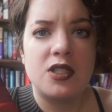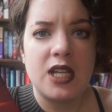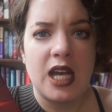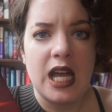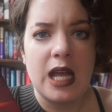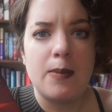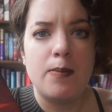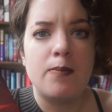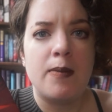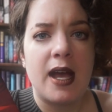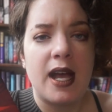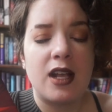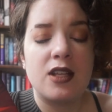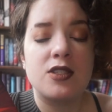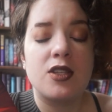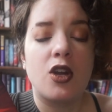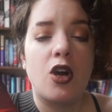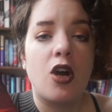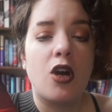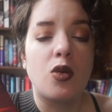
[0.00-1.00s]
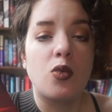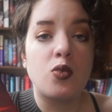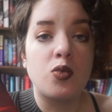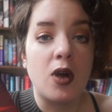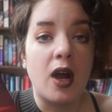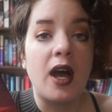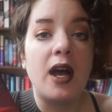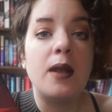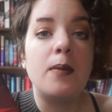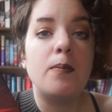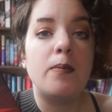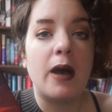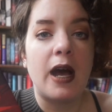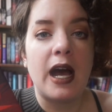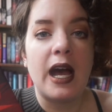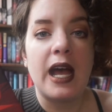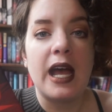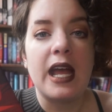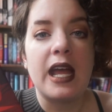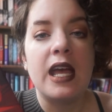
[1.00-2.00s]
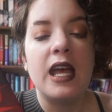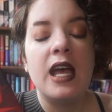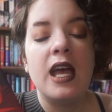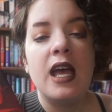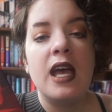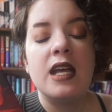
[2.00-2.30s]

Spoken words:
type mechs that are run by